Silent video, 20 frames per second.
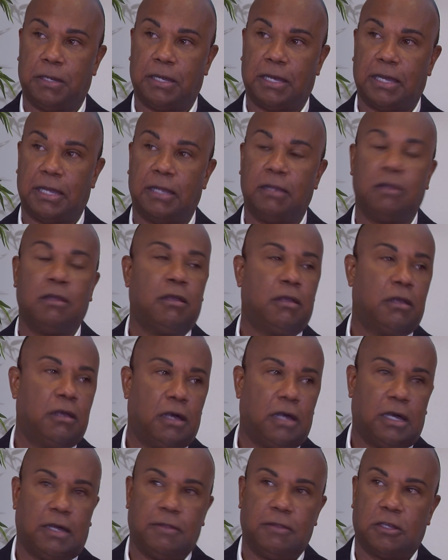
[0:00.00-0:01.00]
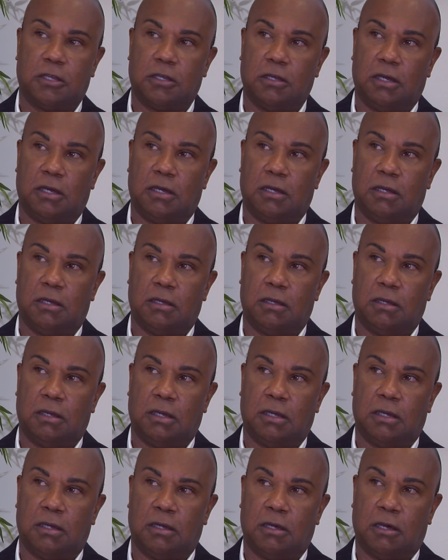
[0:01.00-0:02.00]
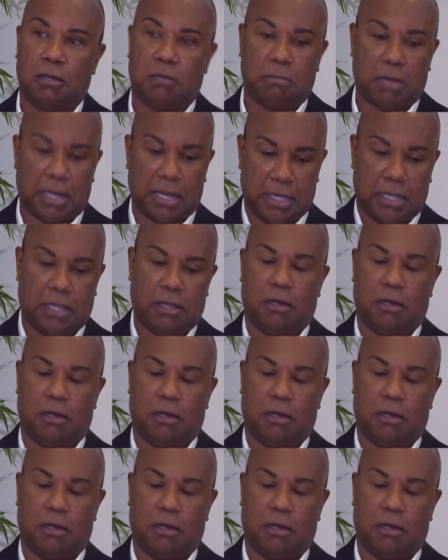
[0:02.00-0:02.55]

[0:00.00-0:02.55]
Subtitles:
an eye on the on my